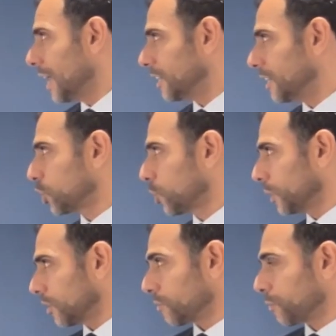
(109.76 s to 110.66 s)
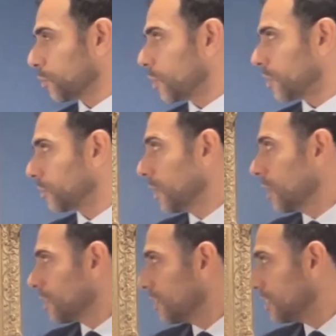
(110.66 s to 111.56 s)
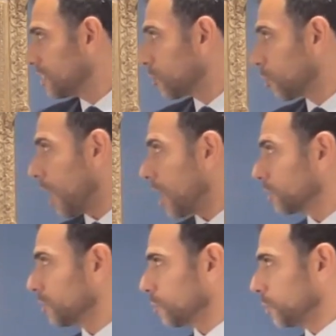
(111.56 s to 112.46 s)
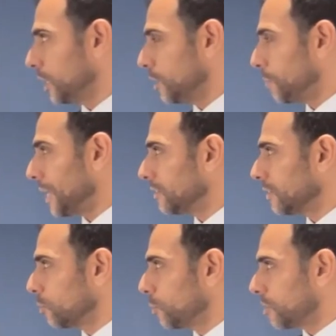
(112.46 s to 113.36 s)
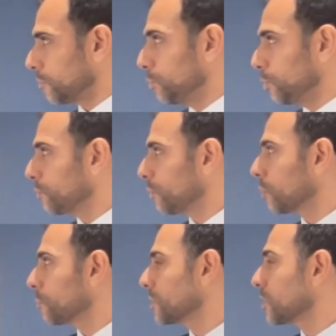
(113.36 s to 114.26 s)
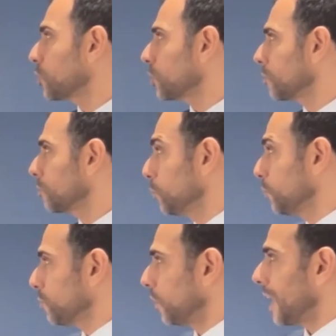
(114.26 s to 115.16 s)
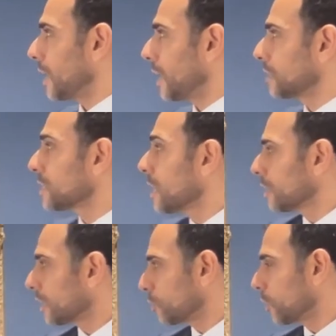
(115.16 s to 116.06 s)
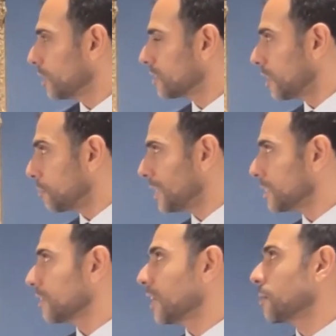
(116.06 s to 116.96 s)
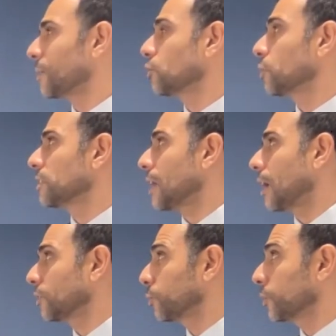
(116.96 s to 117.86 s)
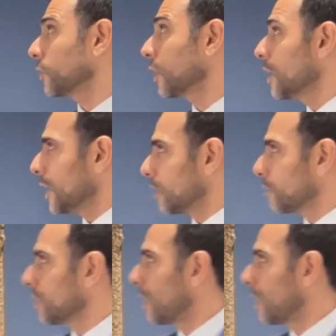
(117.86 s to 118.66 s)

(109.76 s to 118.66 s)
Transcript: and showing in the foreground this crowd really painted with a beautiful composition, beautiful lines that creates an amazing dynamic to this artwork. And on